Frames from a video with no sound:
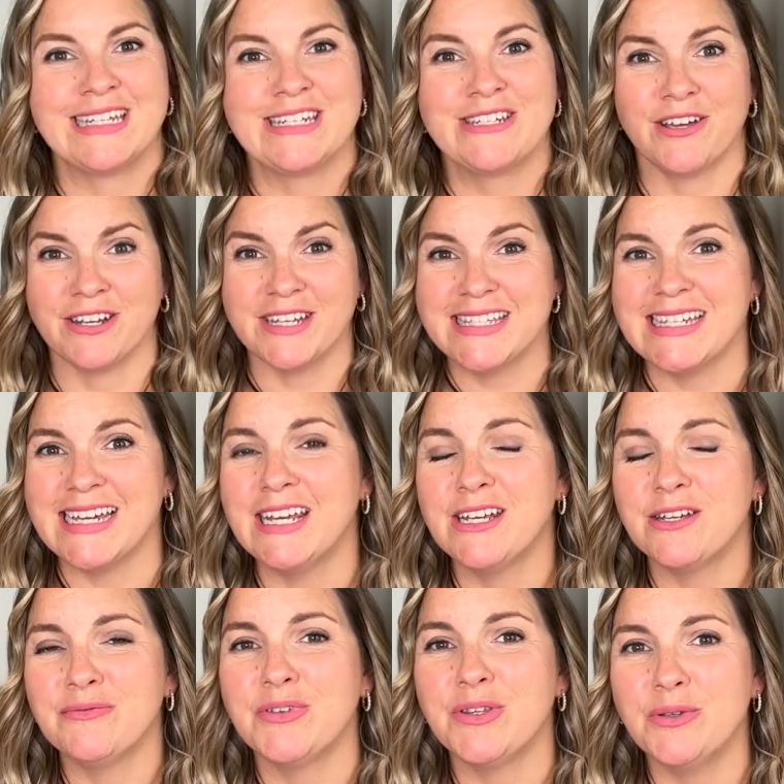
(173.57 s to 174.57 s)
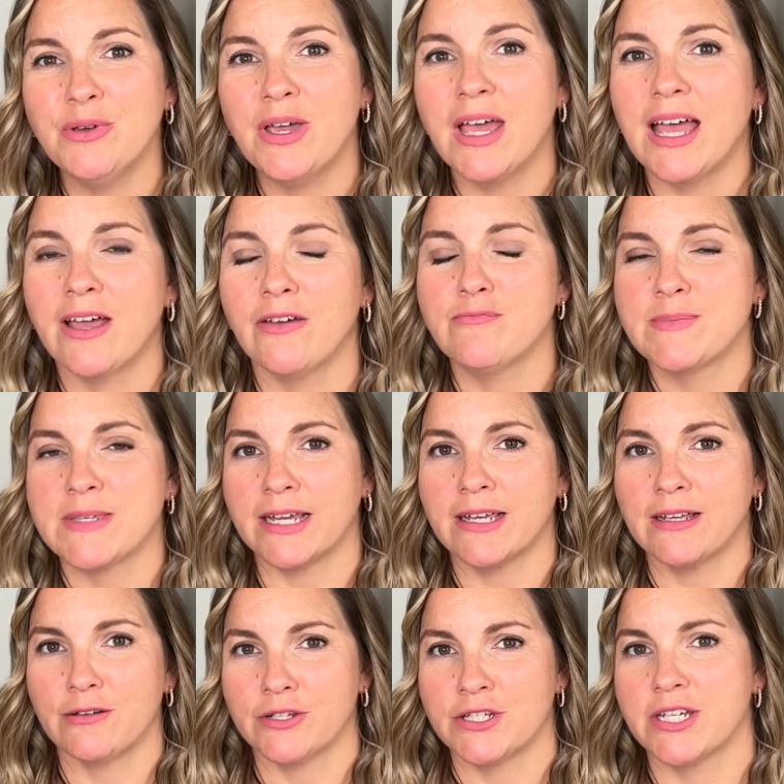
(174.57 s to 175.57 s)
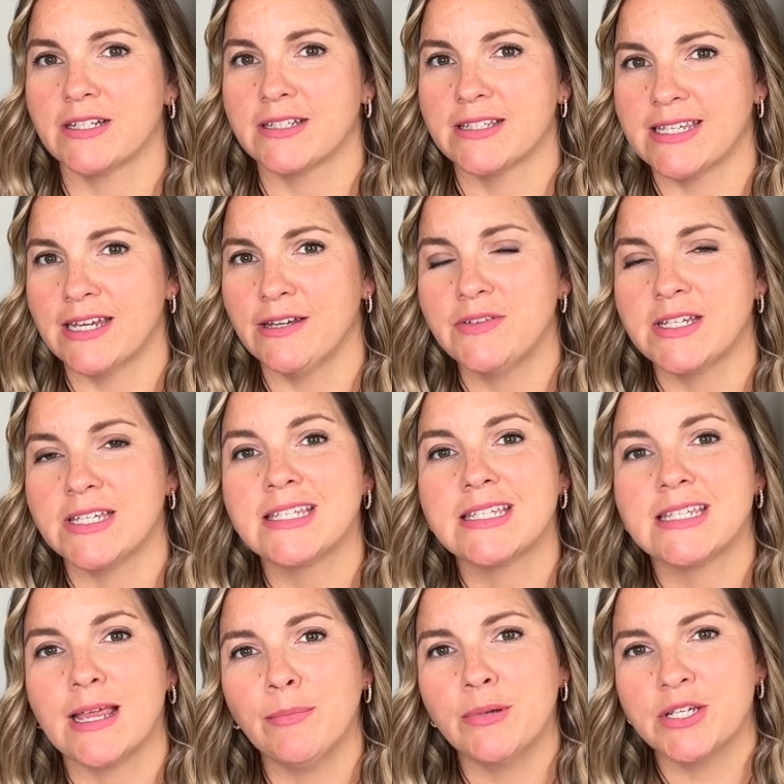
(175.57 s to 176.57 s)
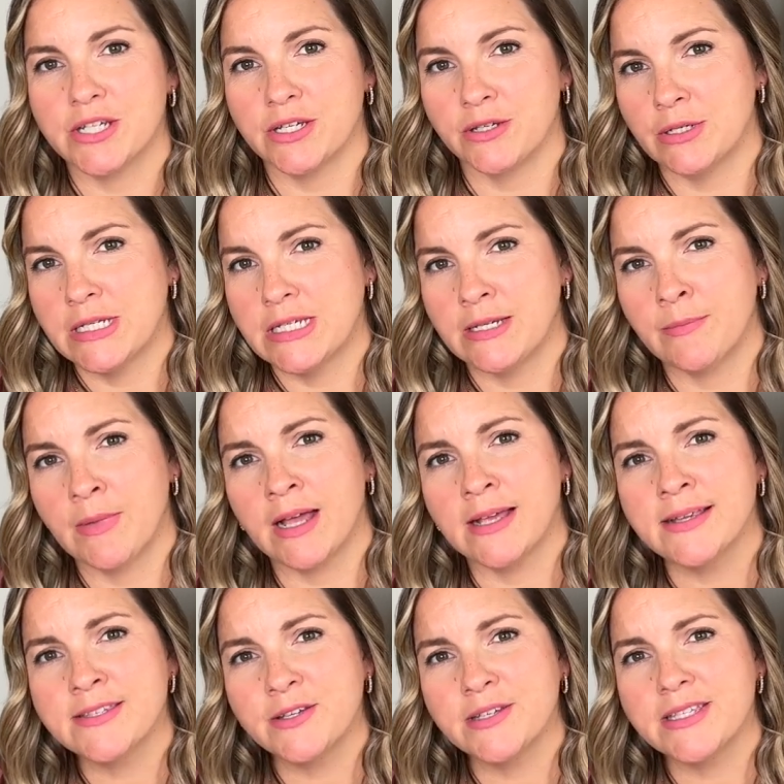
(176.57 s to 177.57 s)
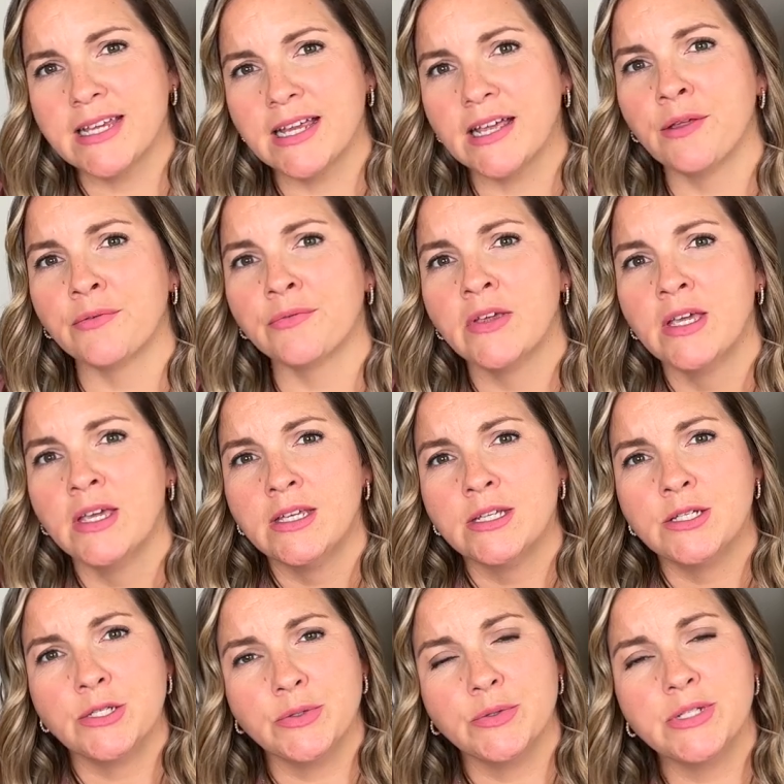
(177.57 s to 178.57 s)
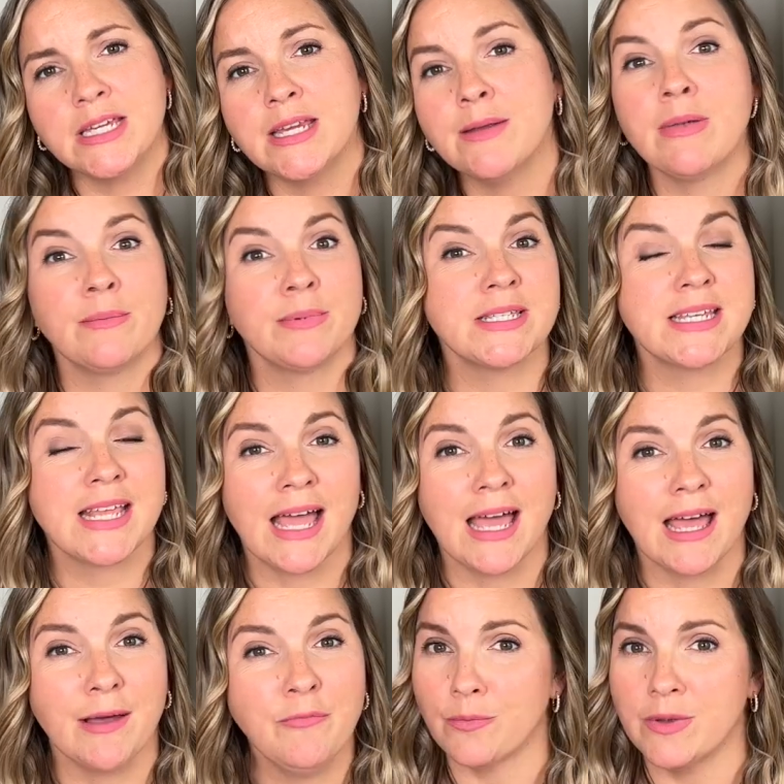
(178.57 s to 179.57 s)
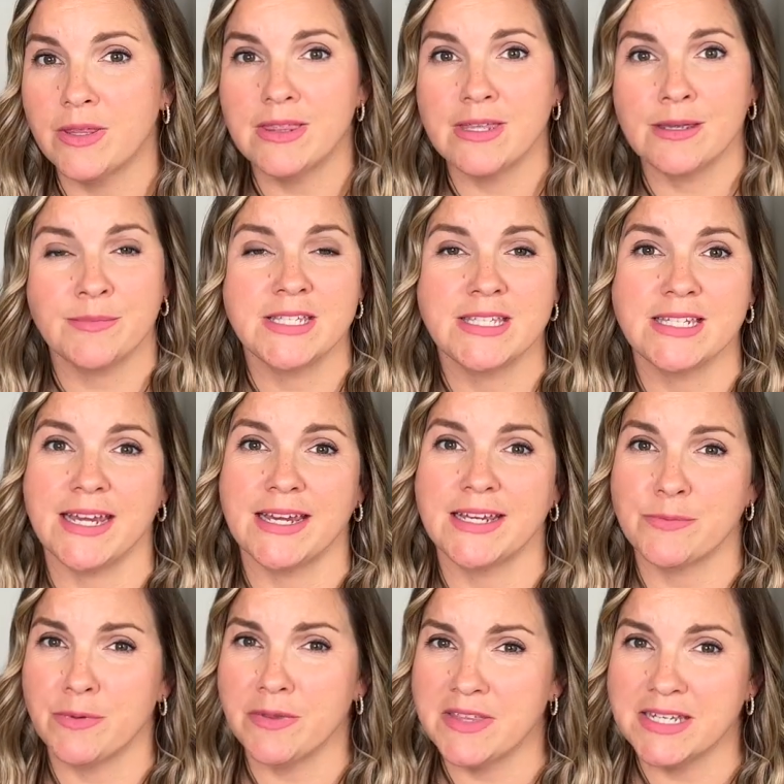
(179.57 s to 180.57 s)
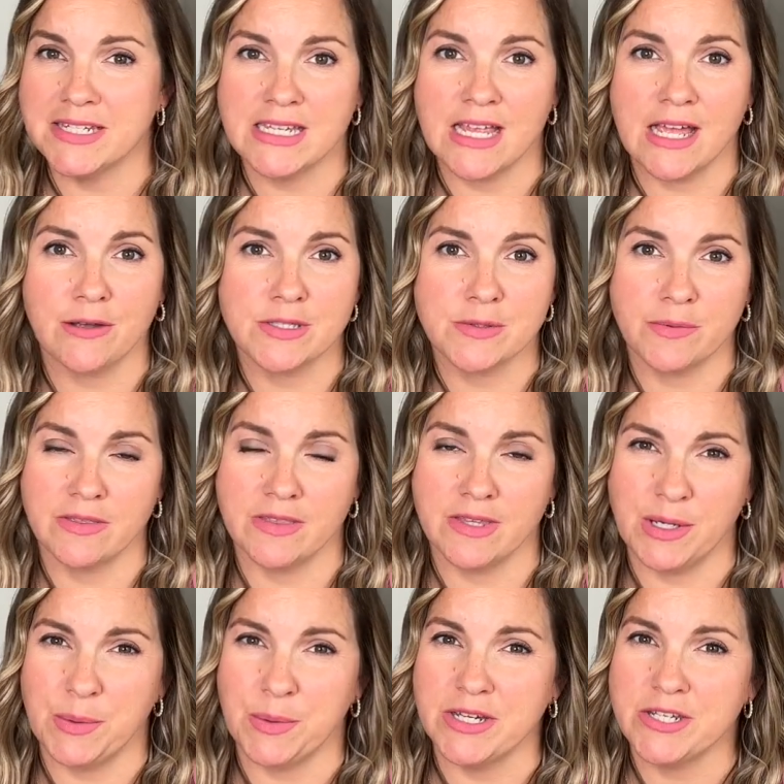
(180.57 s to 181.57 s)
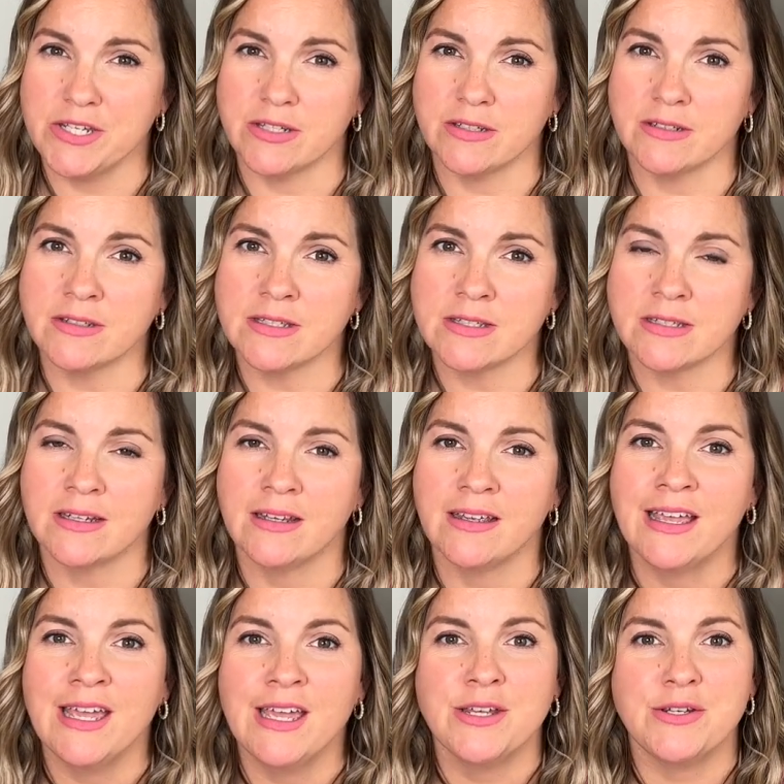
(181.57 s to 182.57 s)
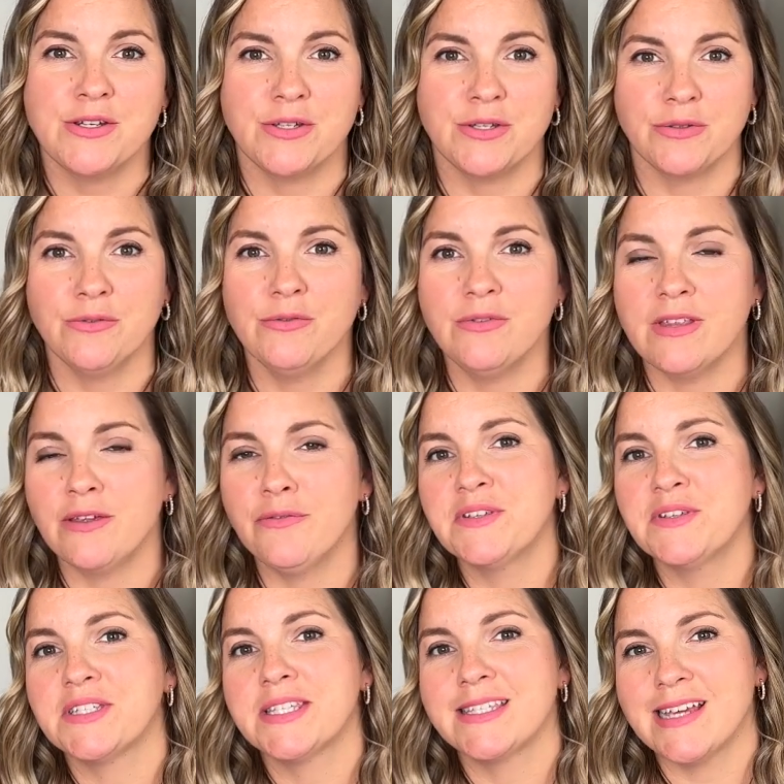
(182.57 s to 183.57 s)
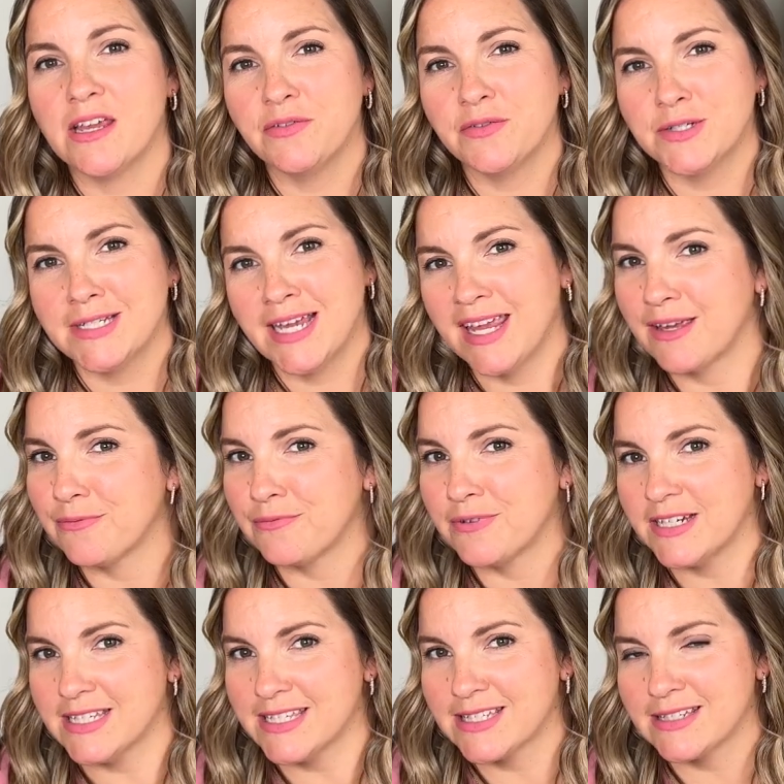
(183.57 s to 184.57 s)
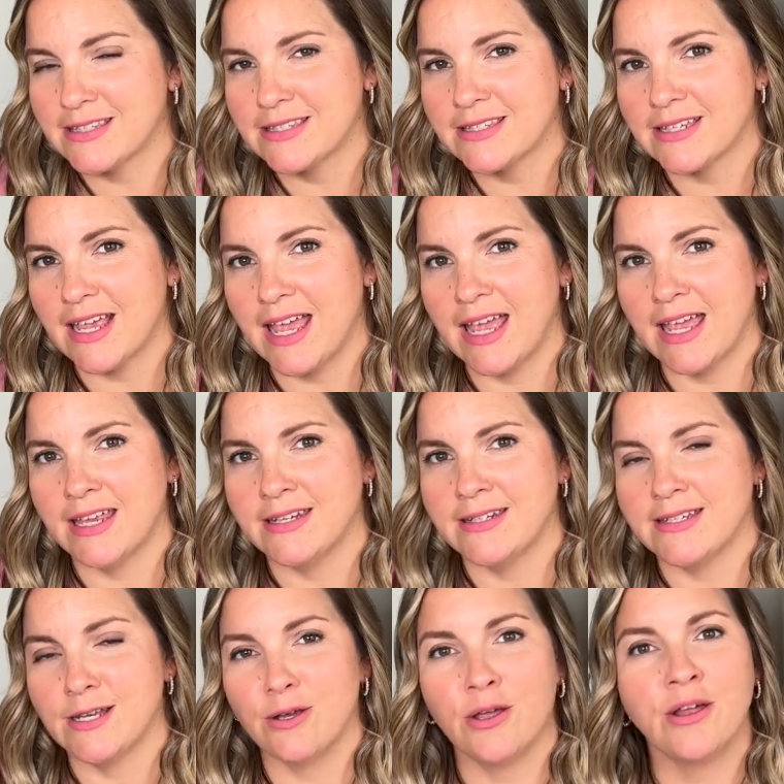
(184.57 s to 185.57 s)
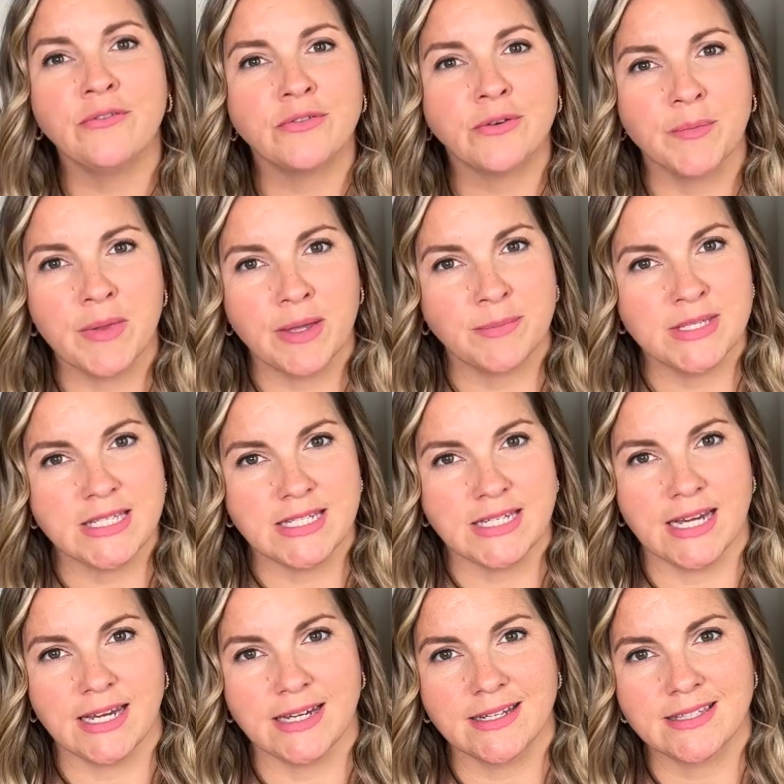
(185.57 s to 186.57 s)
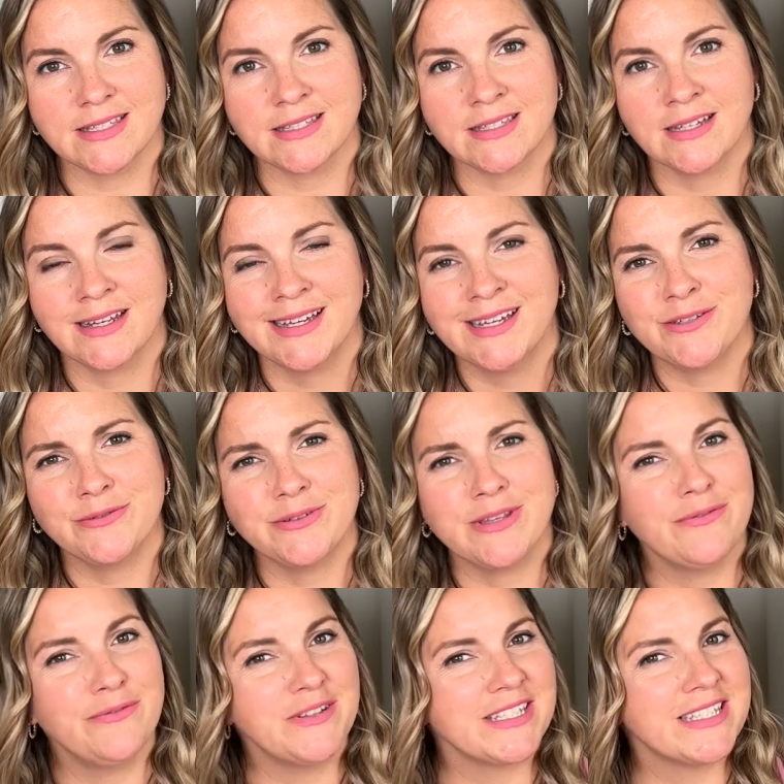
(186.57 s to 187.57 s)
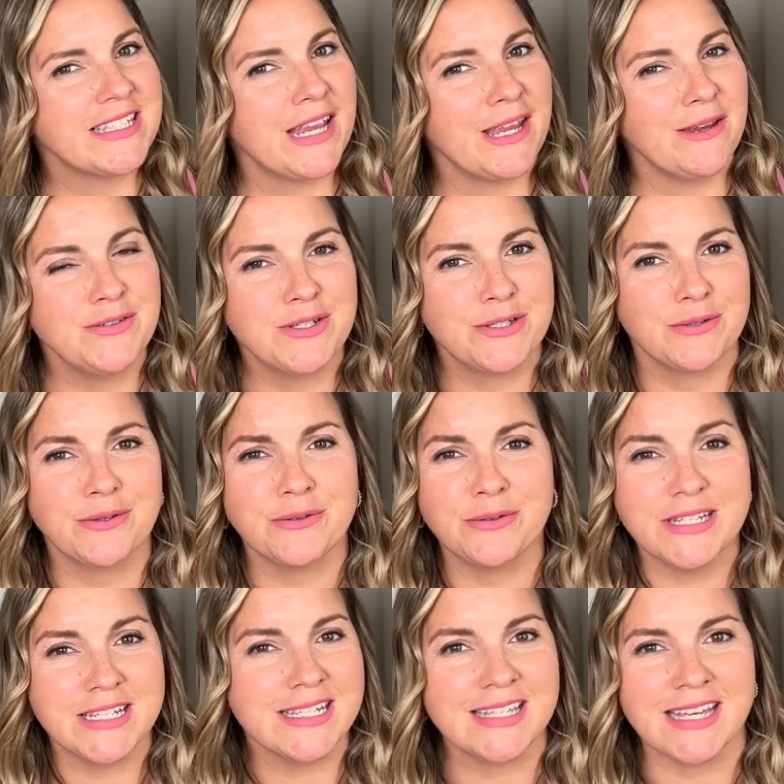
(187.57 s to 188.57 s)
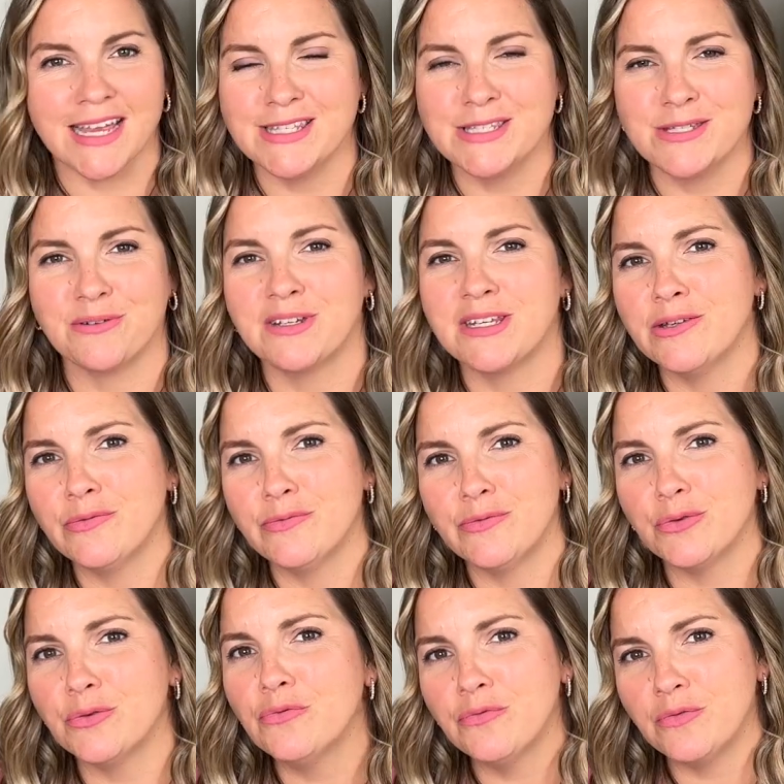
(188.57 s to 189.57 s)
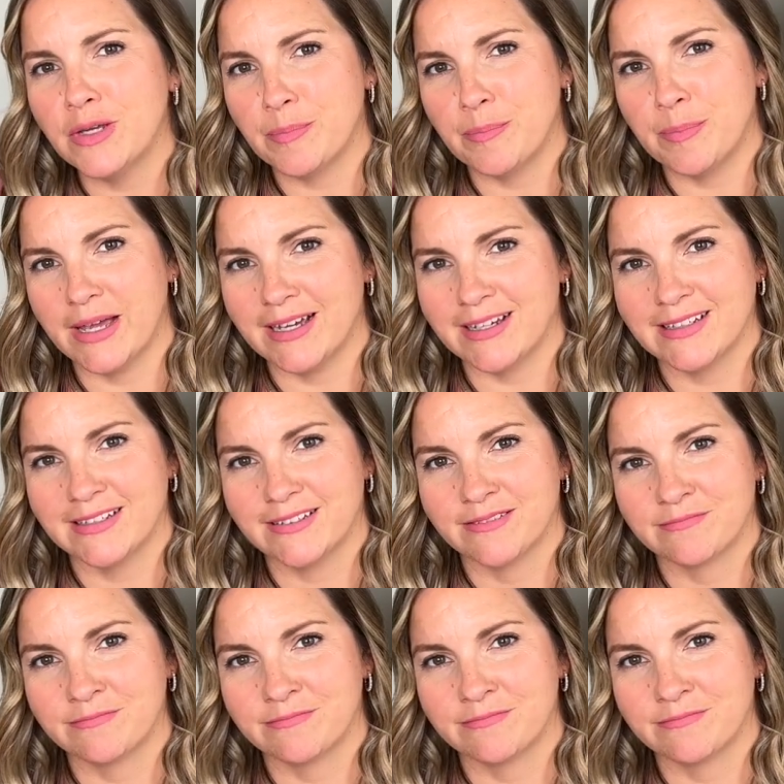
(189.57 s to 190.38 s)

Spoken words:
To understand if you have psychological safety established in your team, ask yourself, do team members come with their mistakes, with their doubts, with their questions? Do they safe to take risks and to learn from their mistakes? Do they feel safe to criticize you and give you feedback?